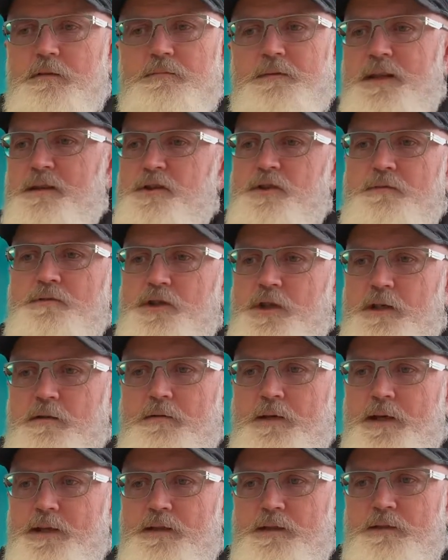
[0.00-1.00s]
that's
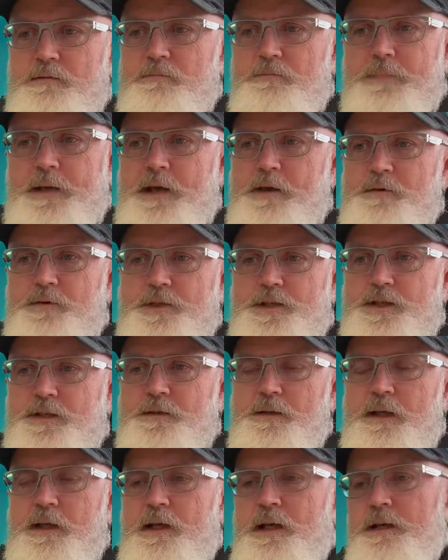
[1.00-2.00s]
generated boundaries
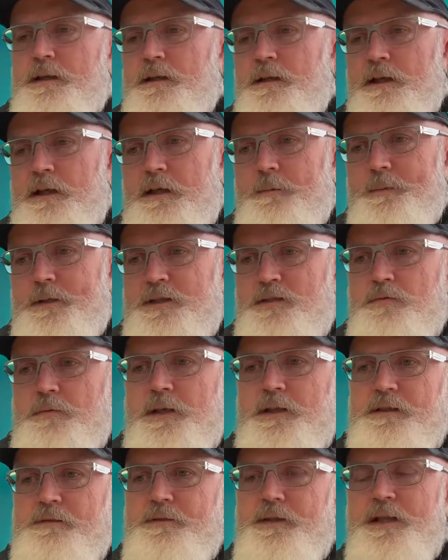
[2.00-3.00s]
and the like, it's
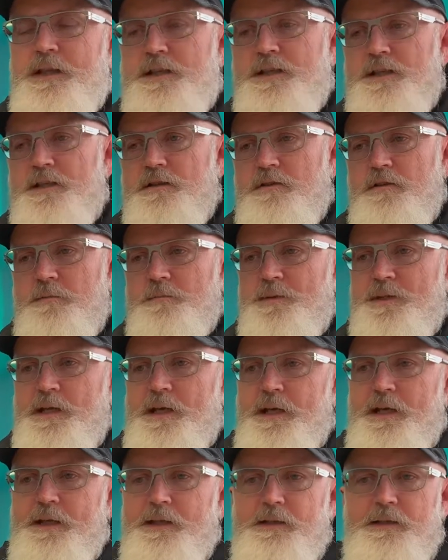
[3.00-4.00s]
relatively easy to
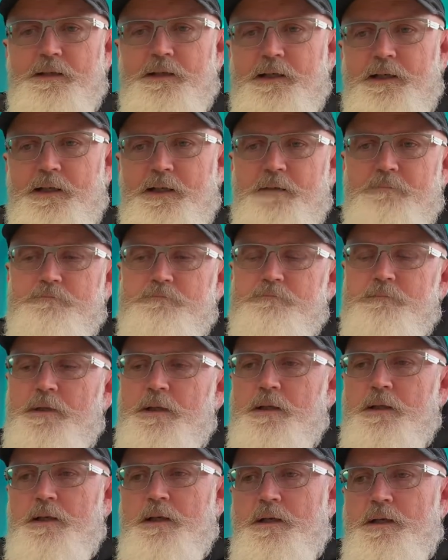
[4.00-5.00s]
obtain
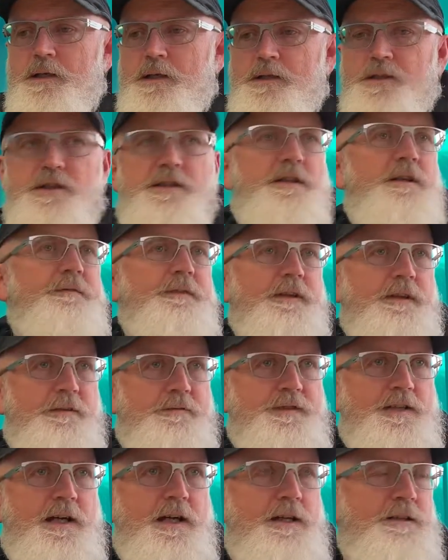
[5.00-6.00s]
certificate
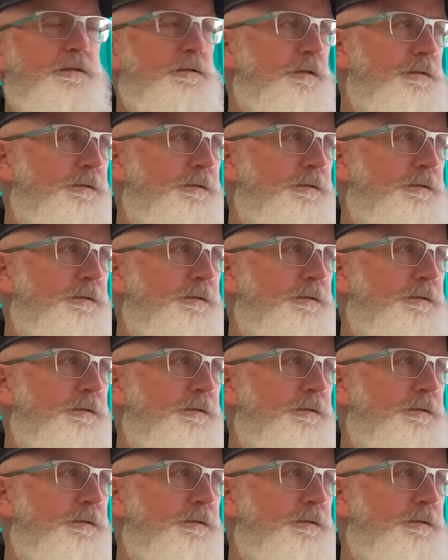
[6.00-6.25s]
of title